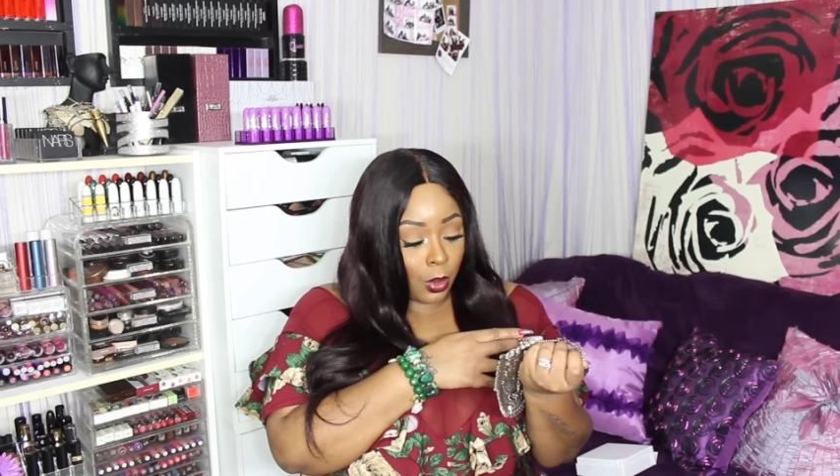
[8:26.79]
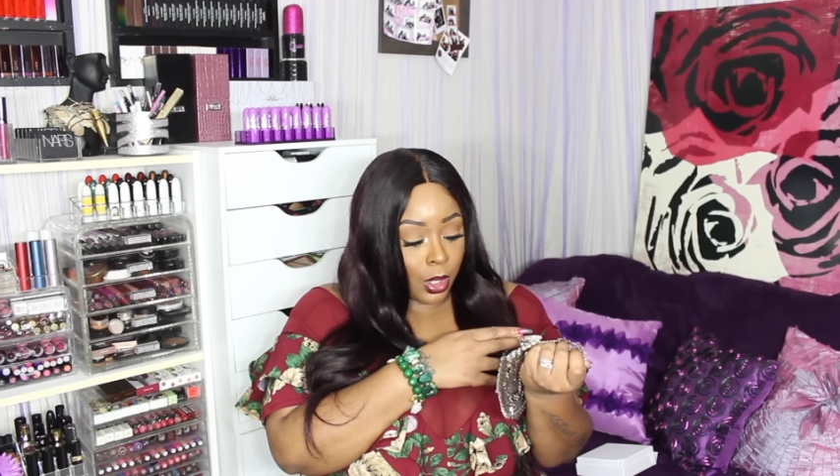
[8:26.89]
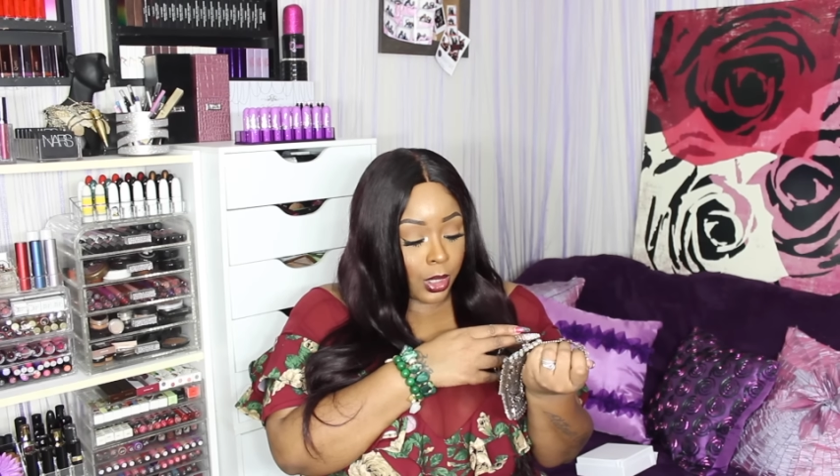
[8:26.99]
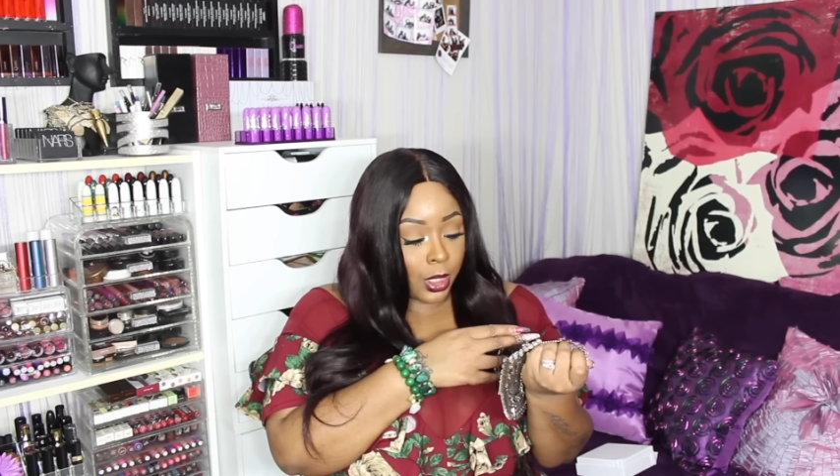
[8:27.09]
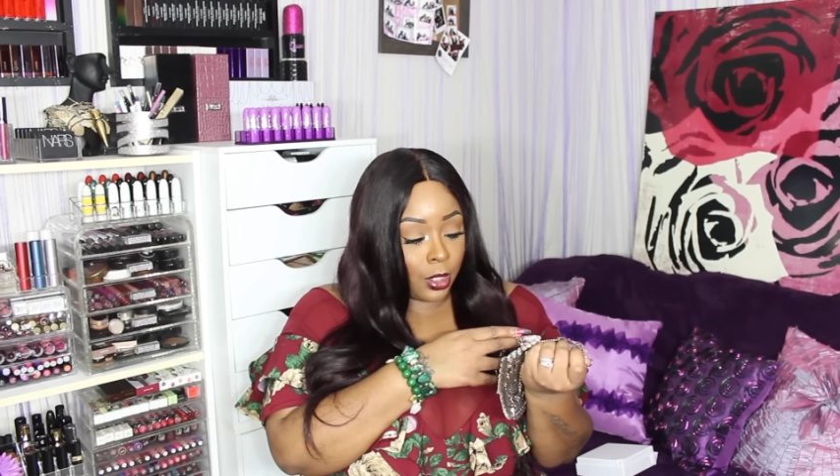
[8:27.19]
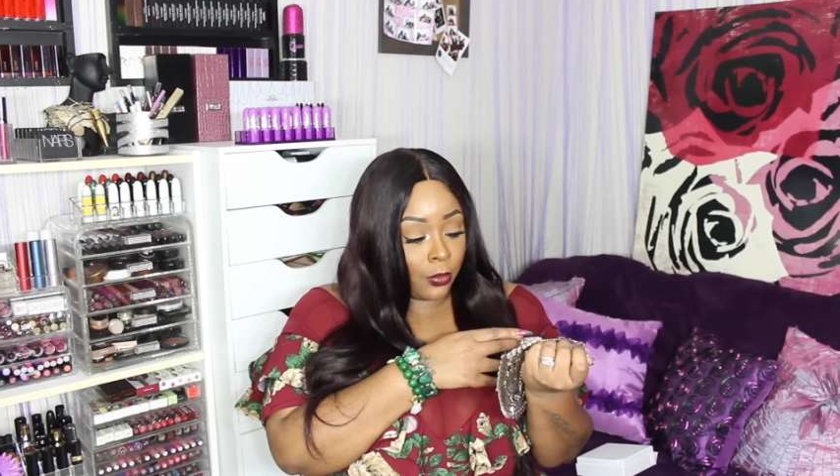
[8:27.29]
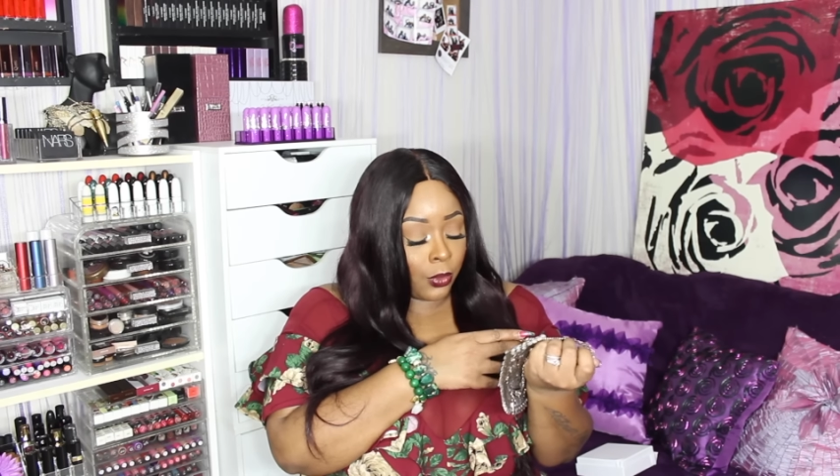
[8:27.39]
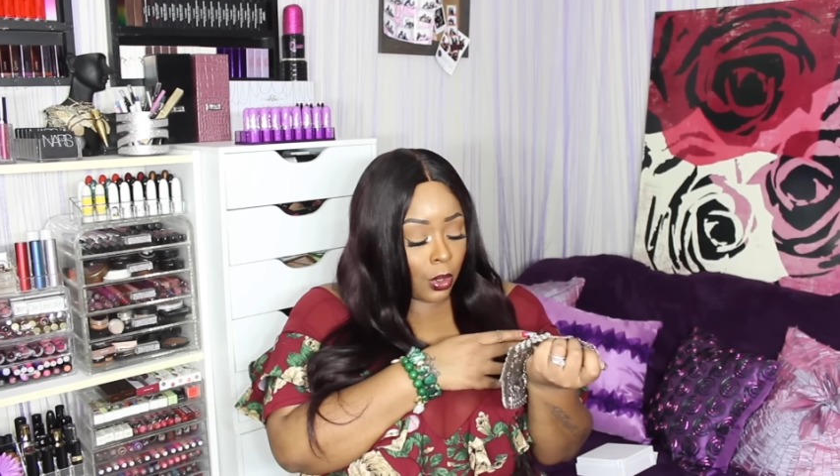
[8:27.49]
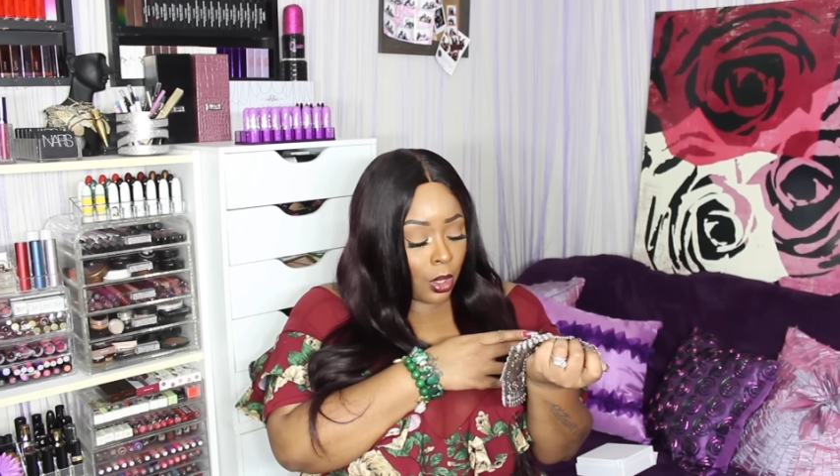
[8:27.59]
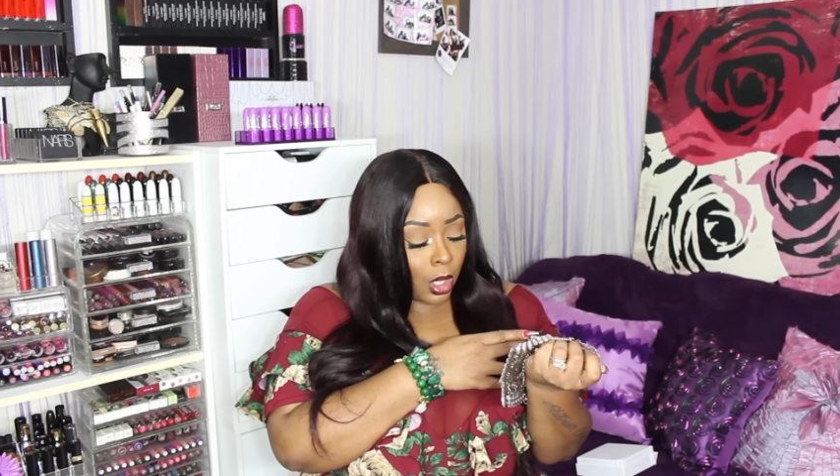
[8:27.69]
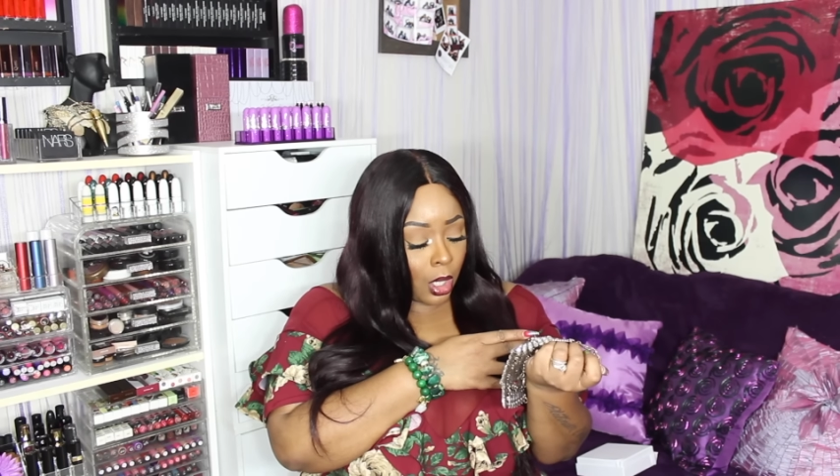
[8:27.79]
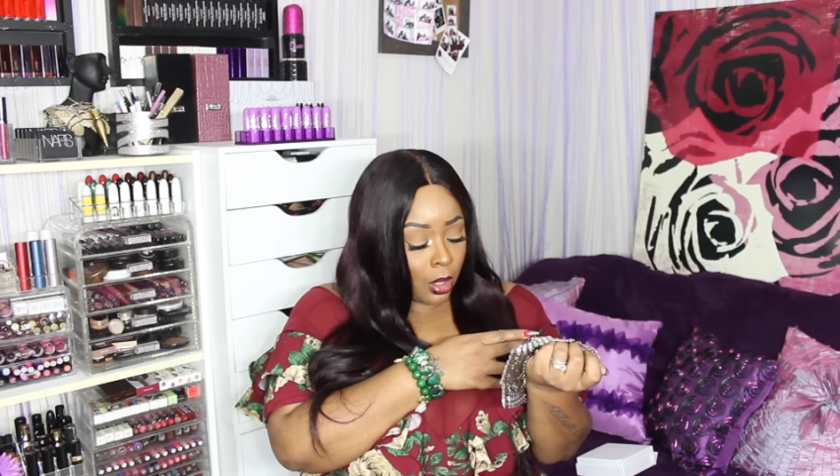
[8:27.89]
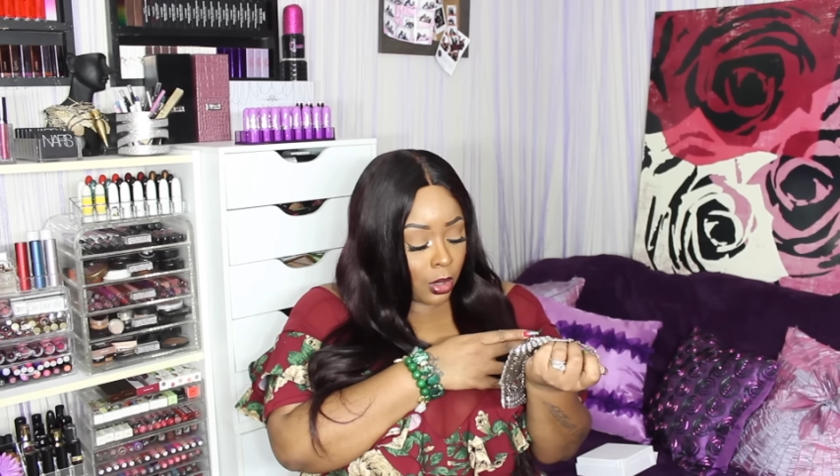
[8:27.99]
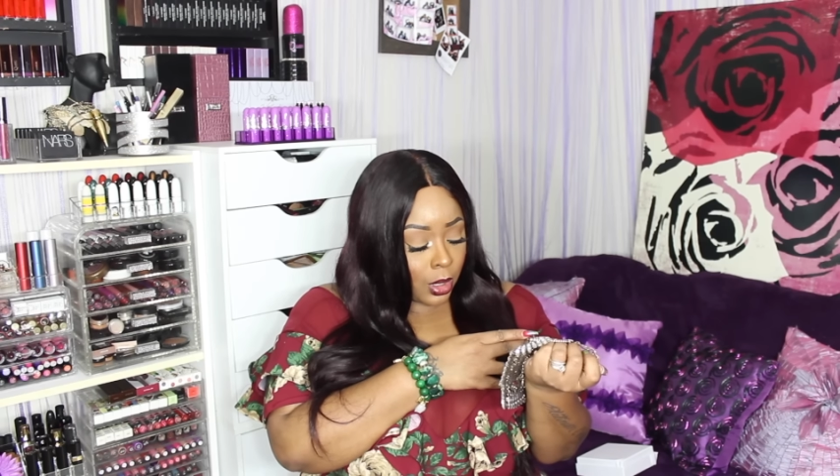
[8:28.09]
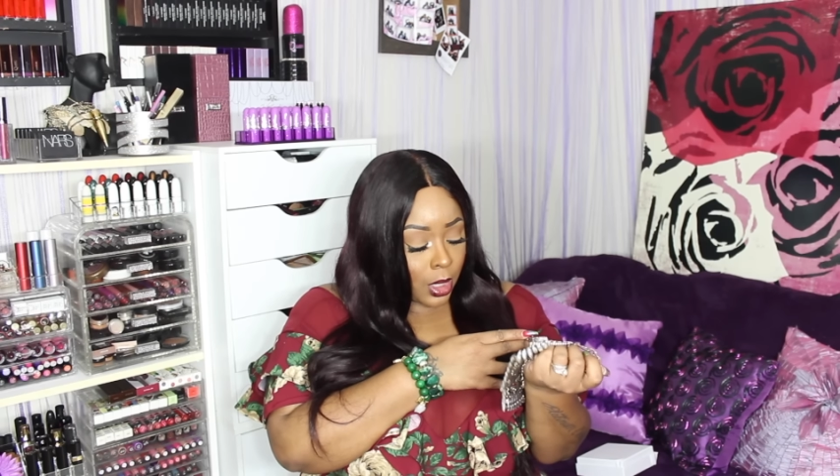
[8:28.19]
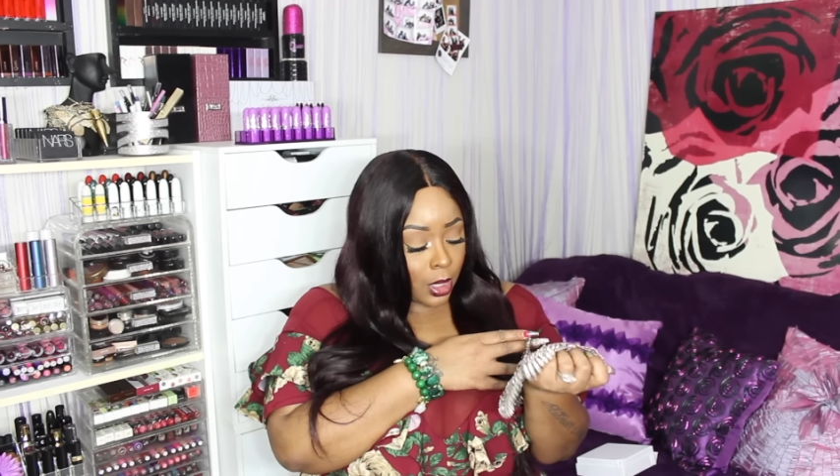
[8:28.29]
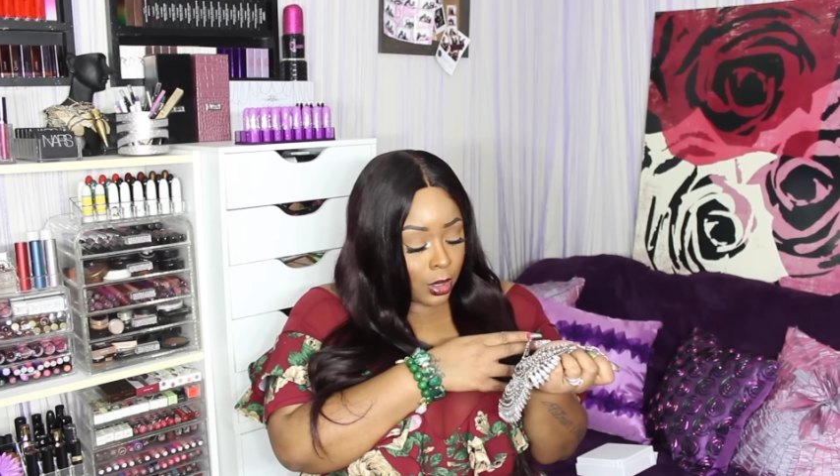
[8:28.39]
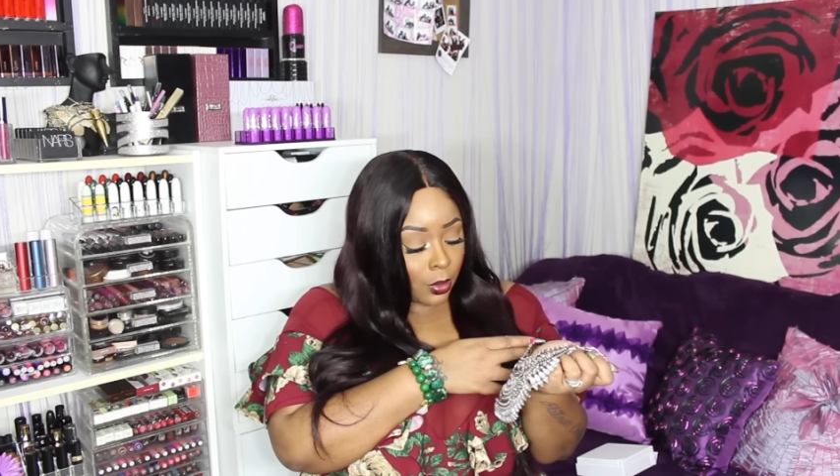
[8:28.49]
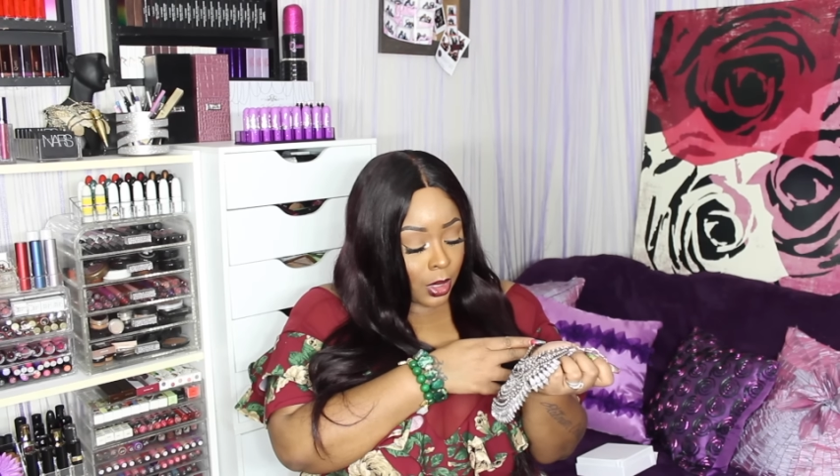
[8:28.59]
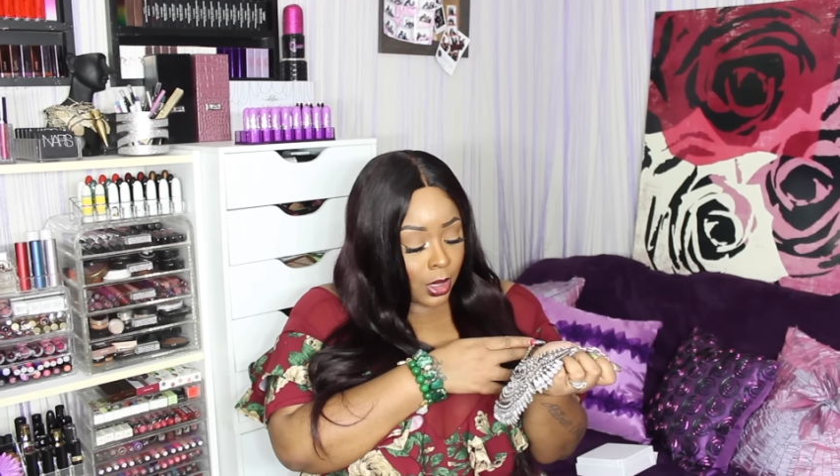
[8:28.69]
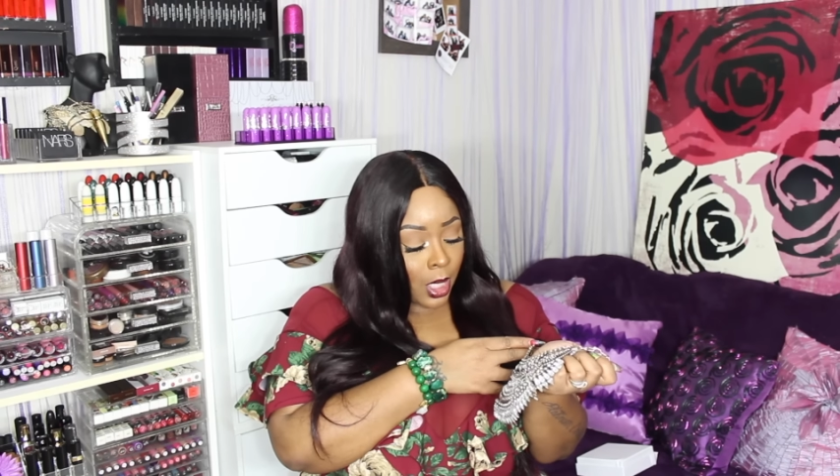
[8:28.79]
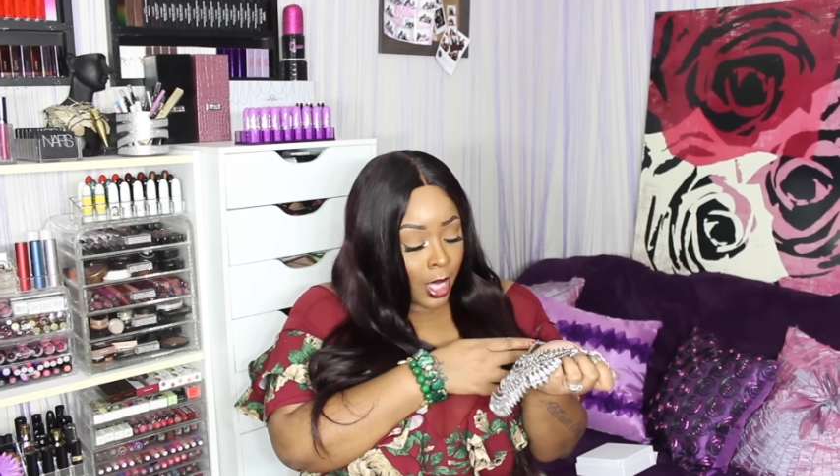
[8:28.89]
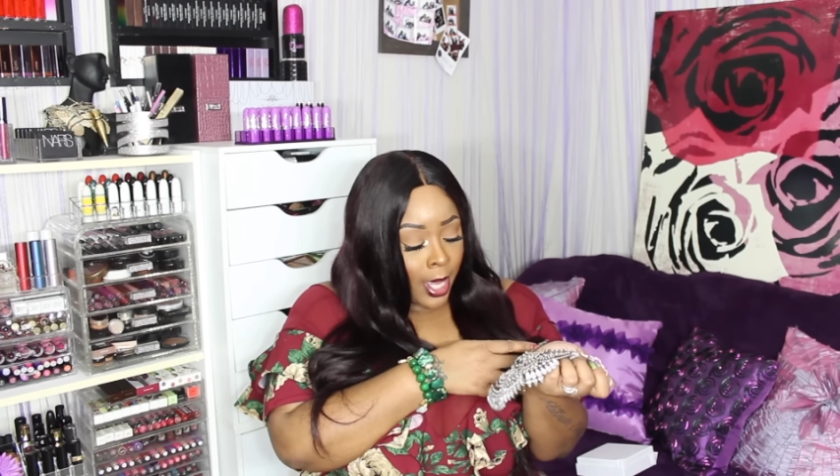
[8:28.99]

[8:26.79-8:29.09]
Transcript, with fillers: wear silver or gold accessories.